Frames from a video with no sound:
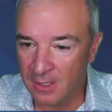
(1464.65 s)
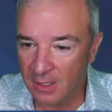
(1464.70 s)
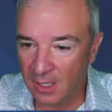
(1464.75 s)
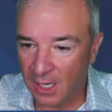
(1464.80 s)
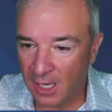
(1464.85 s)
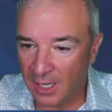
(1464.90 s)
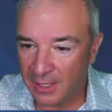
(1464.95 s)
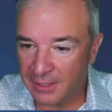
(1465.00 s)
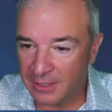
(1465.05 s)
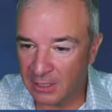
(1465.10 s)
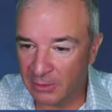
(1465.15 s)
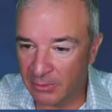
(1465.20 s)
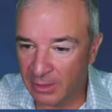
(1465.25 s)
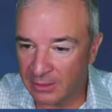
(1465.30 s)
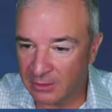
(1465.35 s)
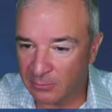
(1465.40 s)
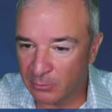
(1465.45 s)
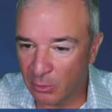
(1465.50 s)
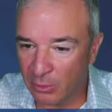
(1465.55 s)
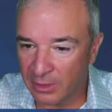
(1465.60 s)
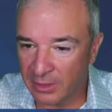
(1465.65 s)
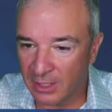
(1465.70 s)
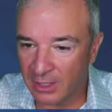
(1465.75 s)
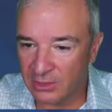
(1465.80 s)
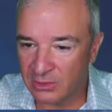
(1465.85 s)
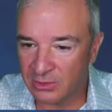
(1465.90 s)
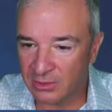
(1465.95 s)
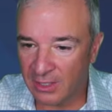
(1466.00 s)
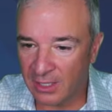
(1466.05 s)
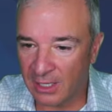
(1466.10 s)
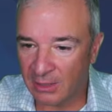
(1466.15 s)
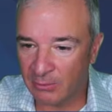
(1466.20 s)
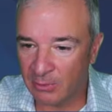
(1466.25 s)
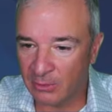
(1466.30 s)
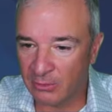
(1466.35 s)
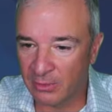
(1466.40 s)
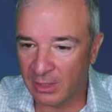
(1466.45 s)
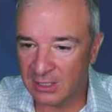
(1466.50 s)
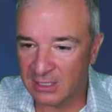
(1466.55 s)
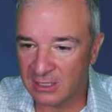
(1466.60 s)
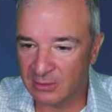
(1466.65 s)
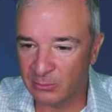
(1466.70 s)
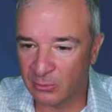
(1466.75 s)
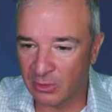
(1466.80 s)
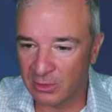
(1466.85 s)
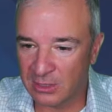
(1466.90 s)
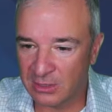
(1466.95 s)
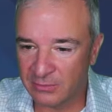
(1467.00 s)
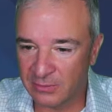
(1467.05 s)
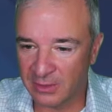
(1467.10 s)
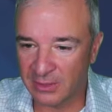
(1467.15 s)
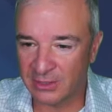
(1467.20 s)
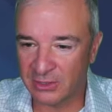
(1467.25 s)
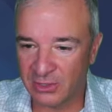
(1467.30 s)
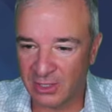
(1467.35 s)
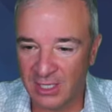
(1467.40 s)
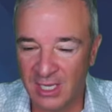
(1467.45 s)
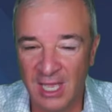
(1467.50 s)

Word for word: Uh, Elon went to the board yesterday and requested more civilian.